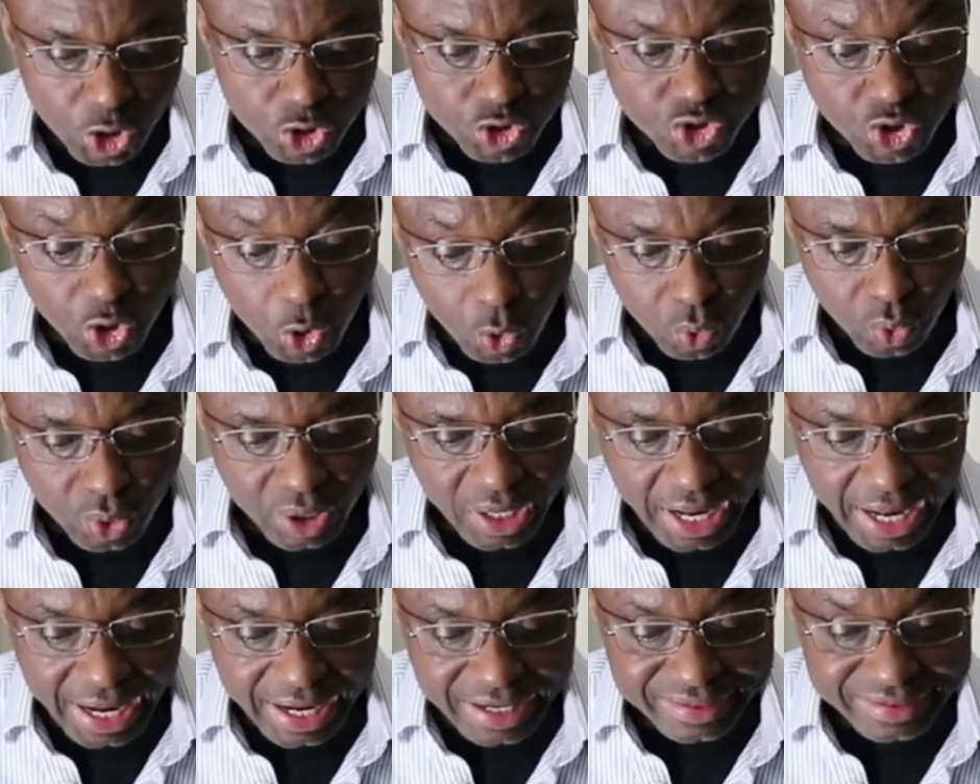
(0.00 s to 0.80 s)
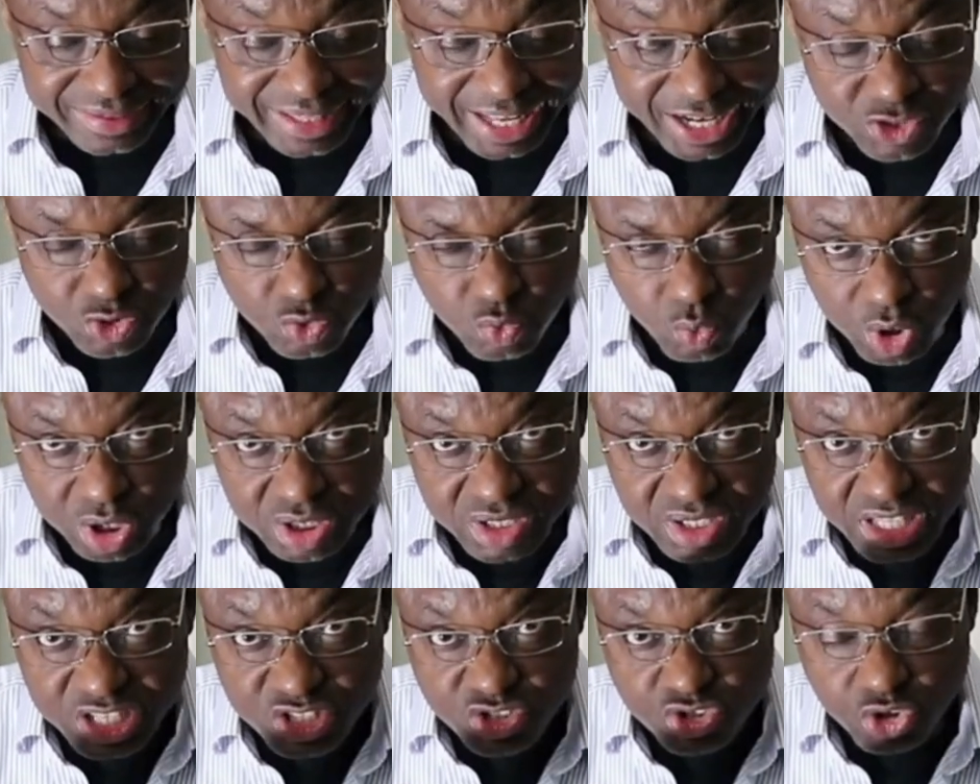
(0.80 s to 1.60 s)
So uh, that's
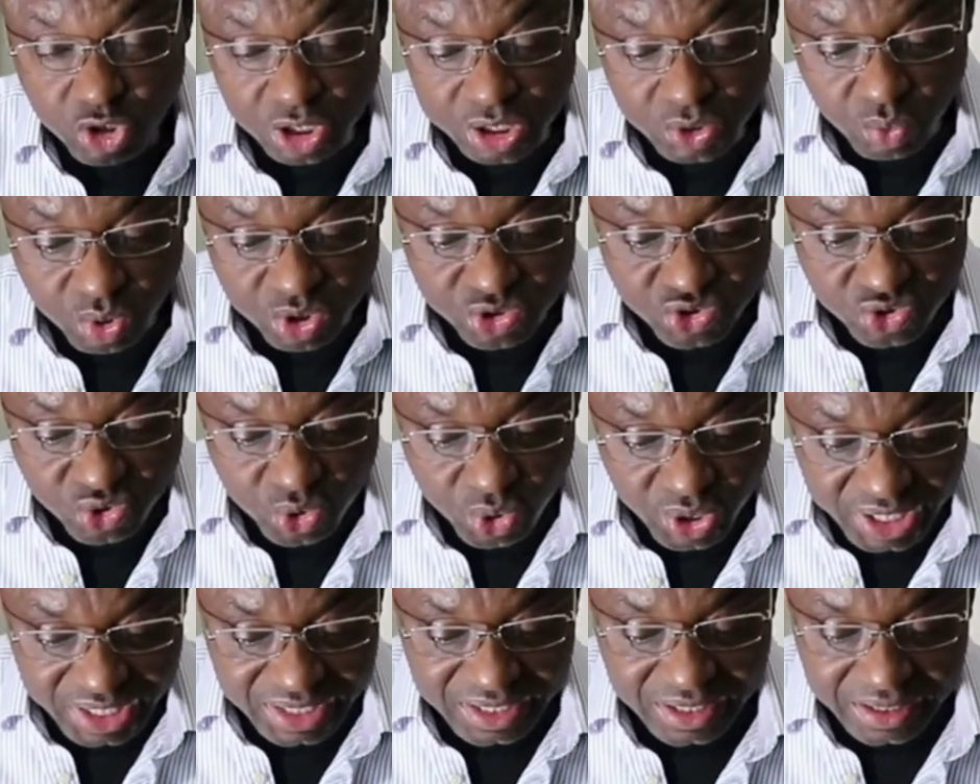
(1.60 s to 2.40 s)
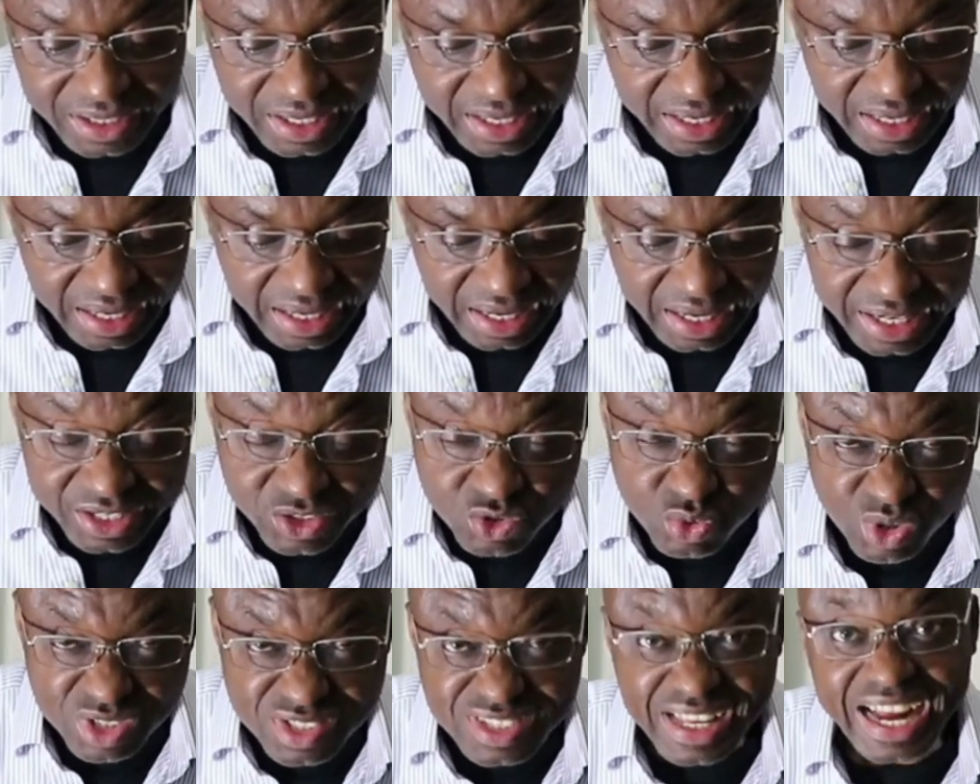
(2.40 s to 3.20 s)
what this study was doing. Uh,
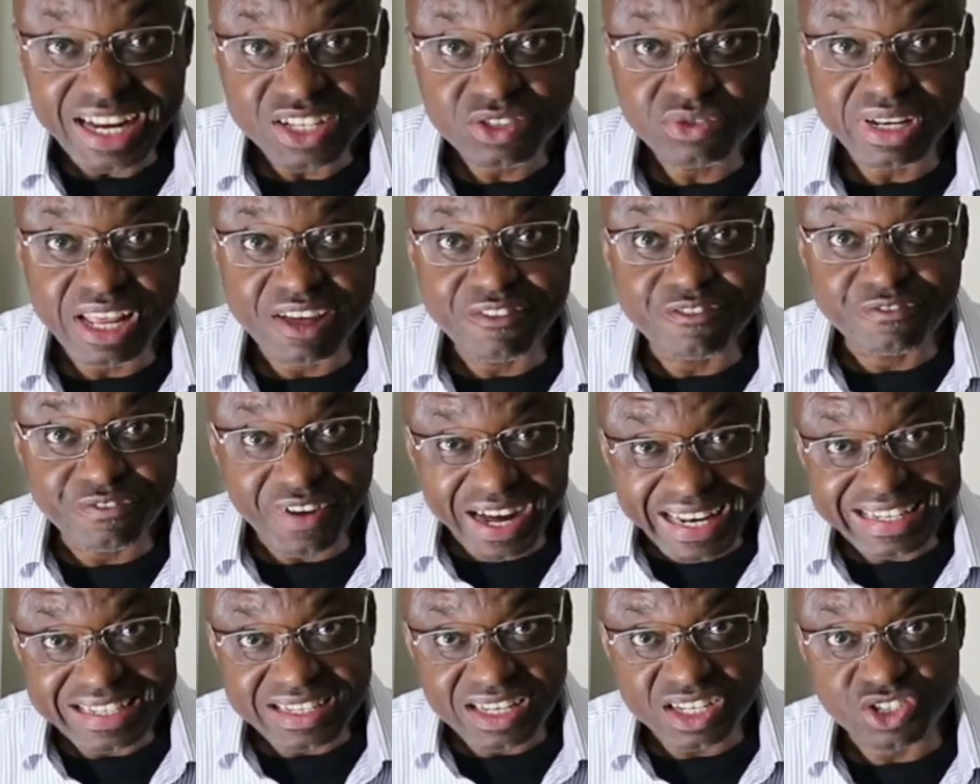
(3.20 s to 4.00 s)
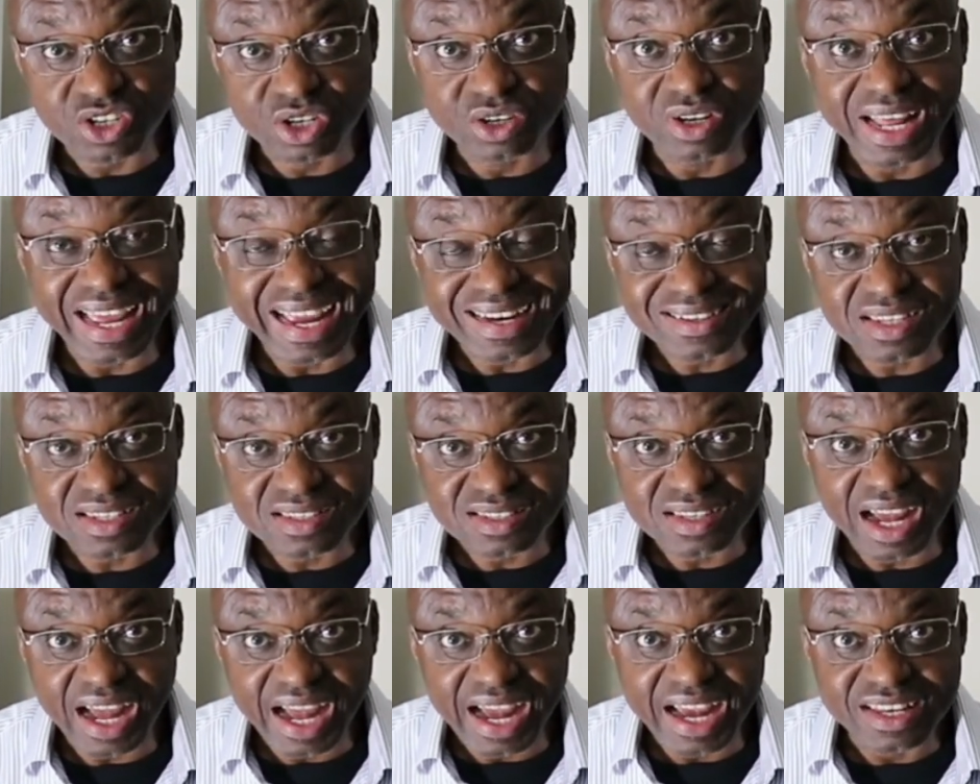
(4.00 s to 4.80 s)
it was actually a validation
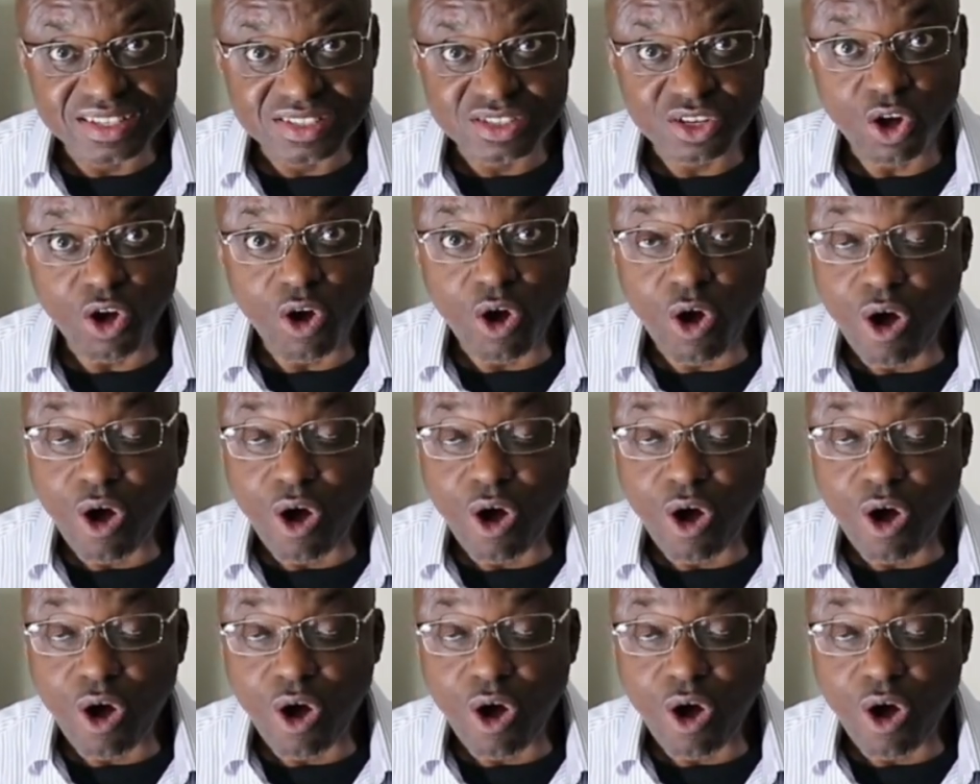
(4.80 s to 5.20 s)
exercise